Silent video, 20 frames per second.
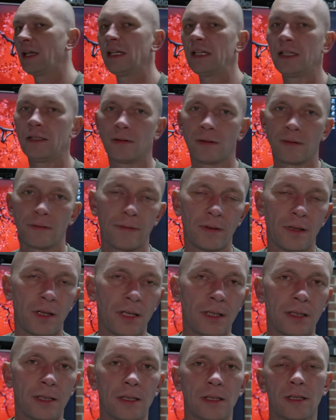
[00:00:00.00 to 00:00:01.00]
an indoor
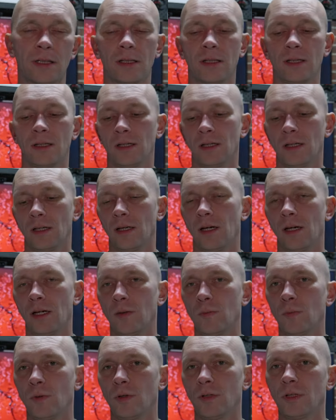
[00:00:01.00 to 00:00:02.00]
flight, I
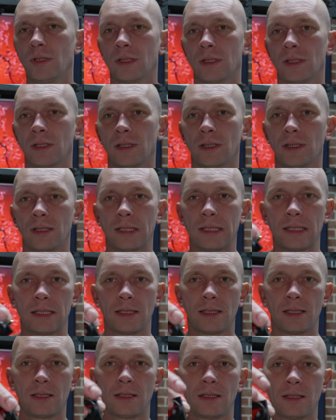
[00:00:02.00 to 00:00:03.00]
would
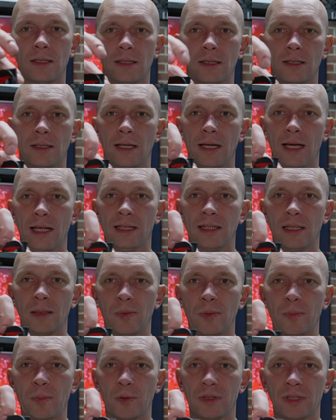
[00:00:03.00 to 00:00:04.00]
end up
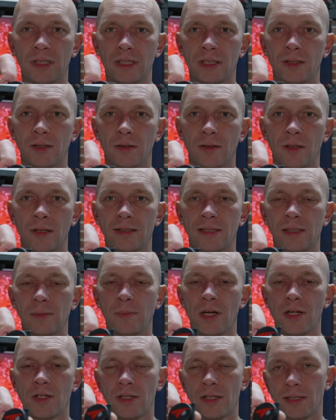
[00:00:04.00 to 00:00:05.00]
putting true RC
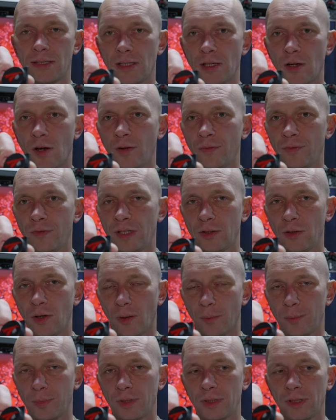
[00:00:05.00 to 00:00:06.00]
patches on the
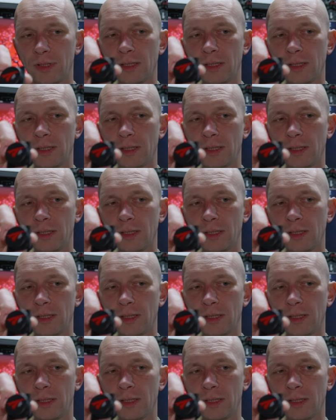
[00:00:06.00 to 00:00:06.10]
top,